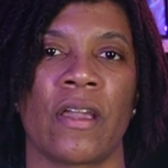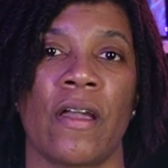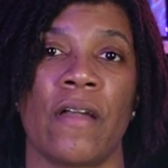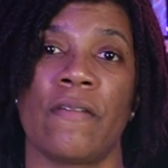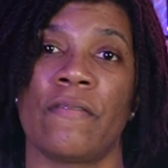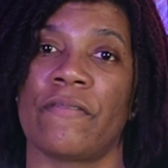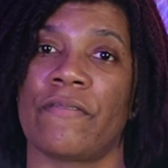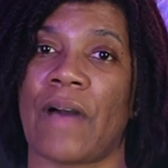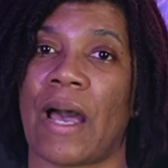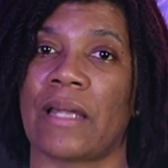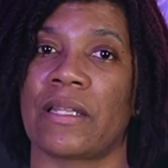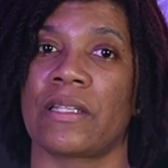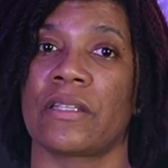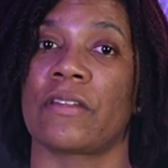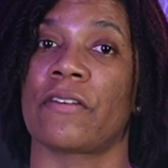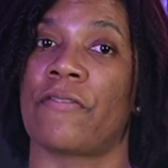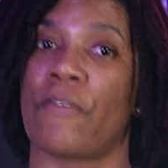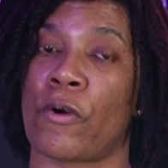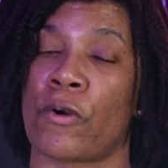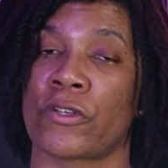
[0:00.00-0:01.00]
And finally, the
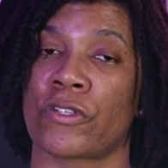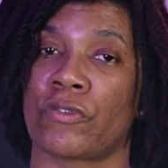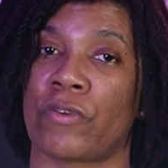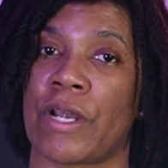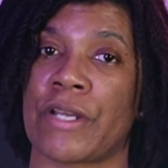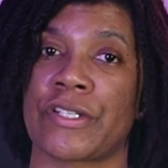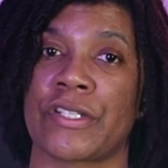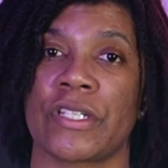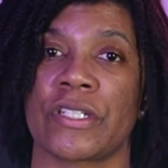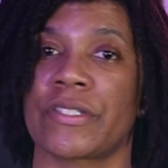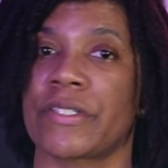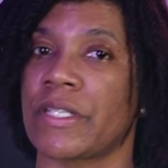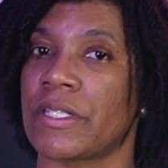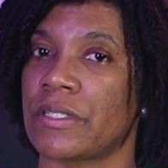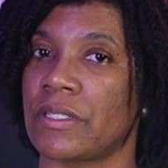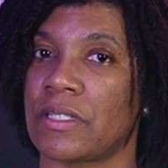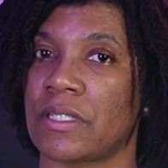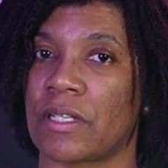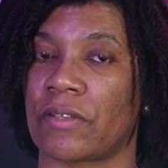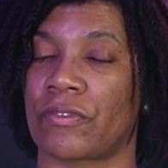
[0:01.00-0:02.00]
focus range is just
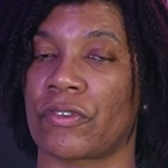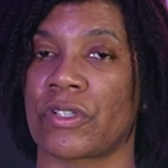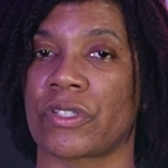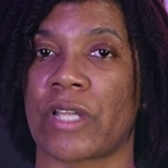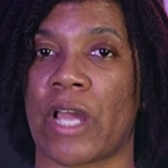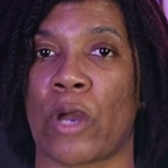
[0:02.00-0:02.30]
the difference